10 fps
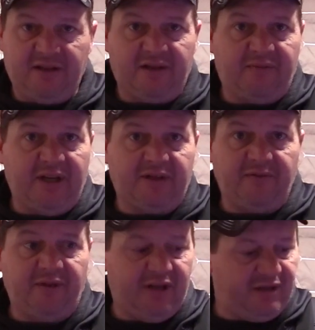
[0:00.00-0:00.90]
just love catching
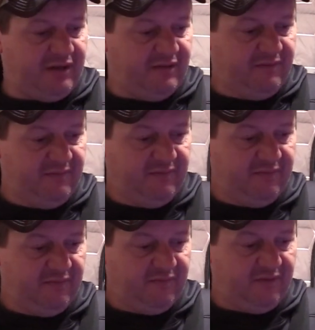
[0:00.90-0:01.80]
fish.
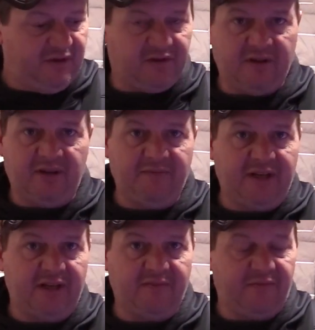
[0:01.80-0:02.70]
Just love
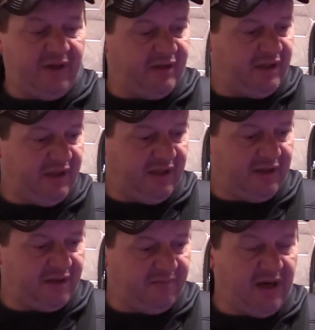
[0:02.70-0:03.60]
catching fish. It
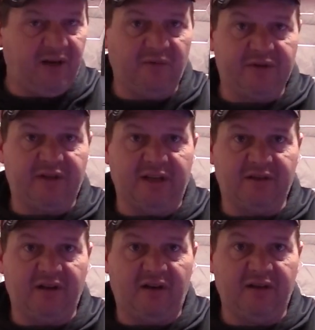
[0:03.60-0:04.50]
doesn't matter what size
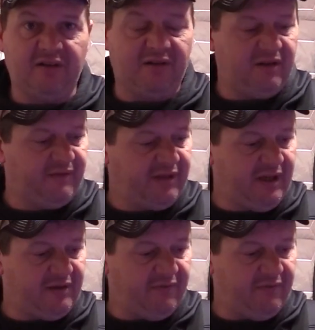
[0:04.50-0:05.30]
they are. I just love catching